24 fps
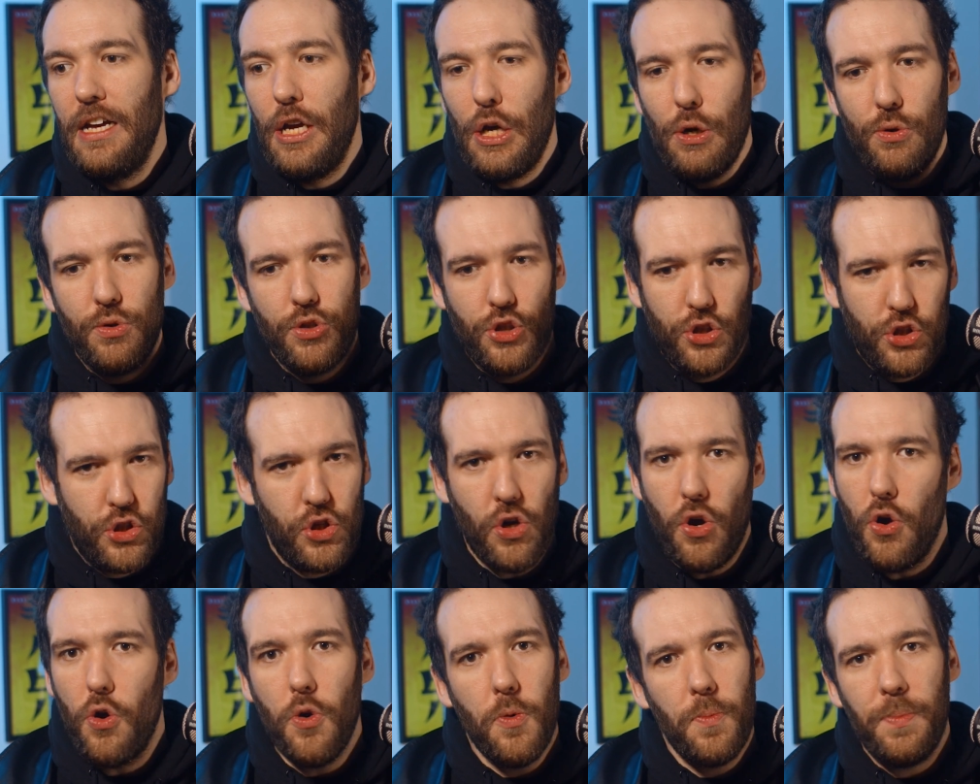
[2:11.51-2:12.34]
who's
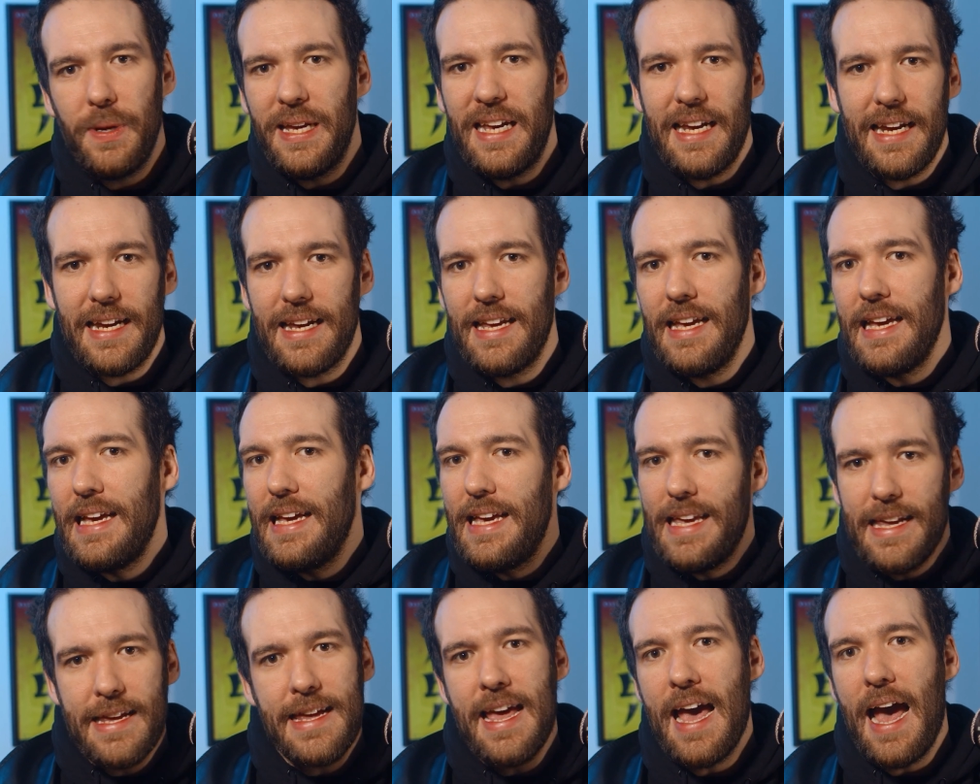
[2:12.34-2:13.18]
so big
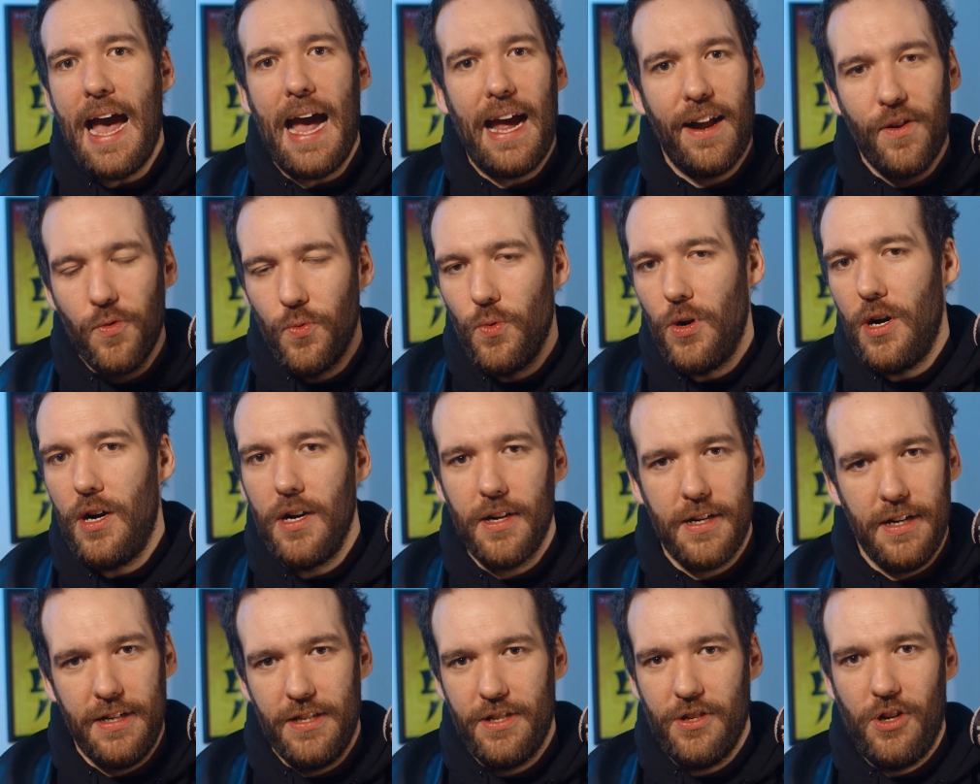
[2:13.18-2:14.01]
he can't
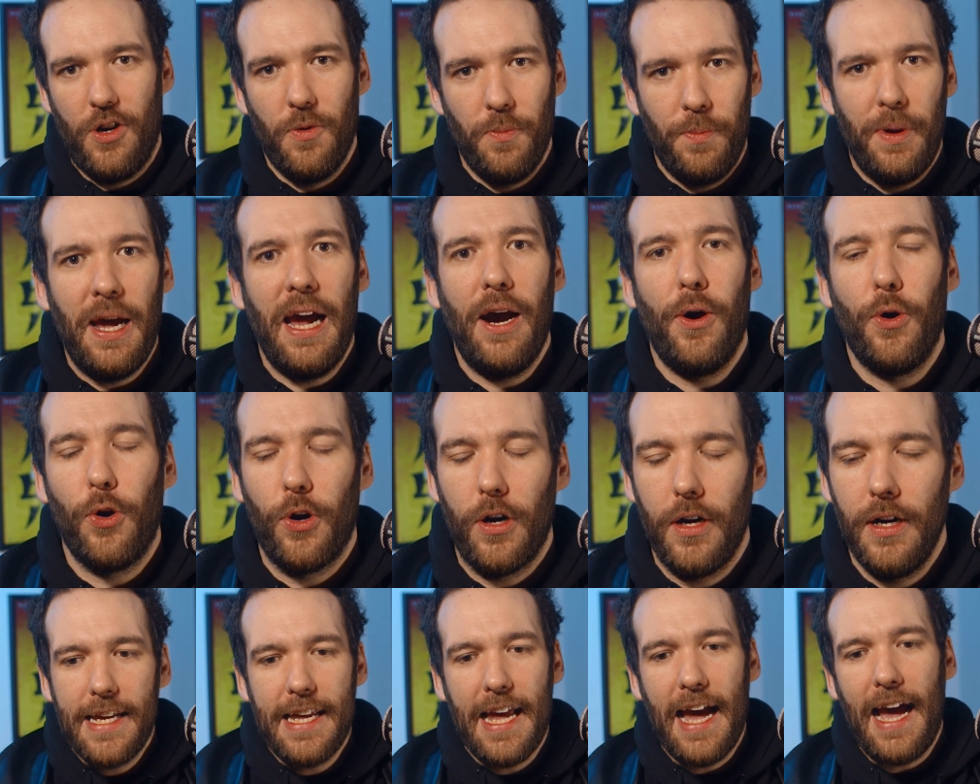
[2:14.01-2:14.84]
walk in his own power.
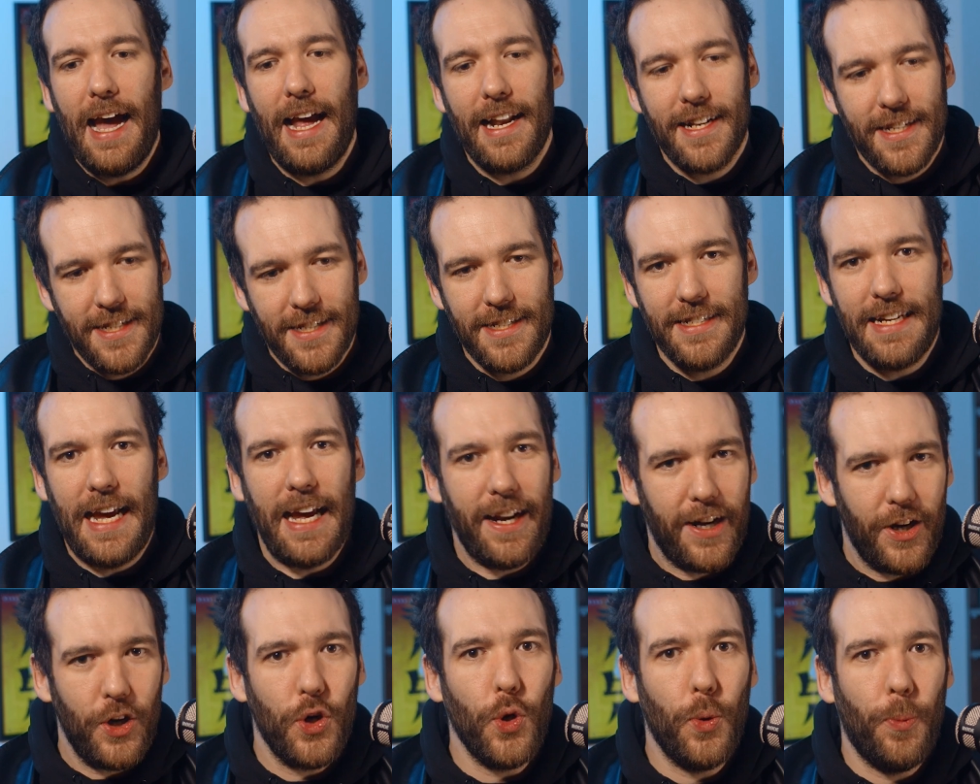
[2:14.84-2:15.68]
He can't
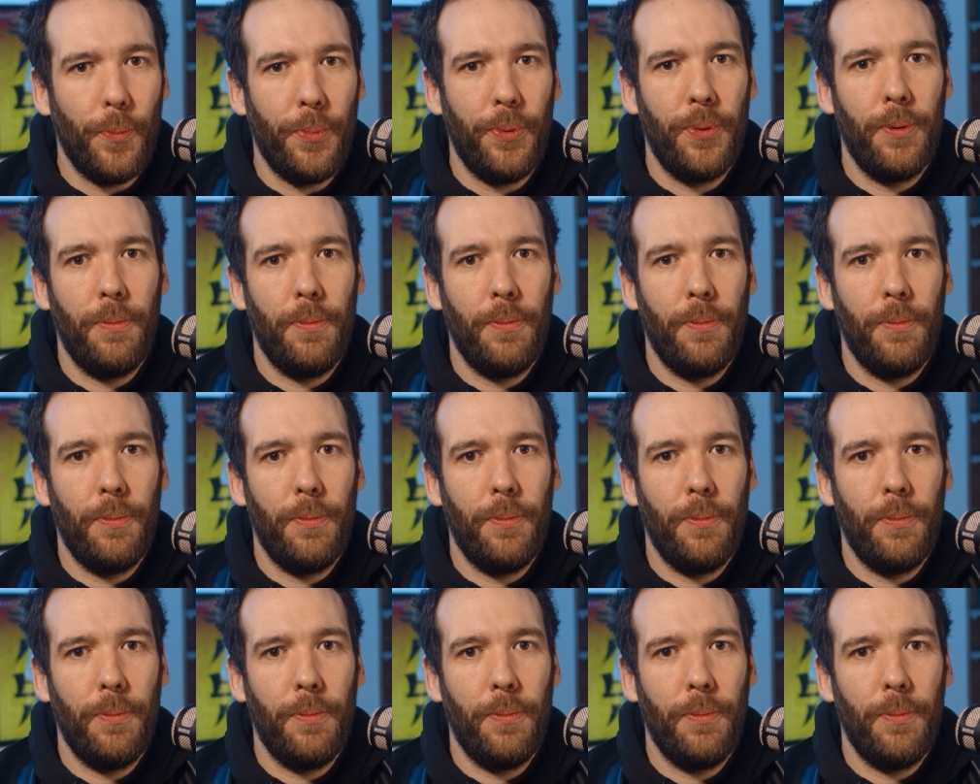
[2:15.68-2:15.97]
stand up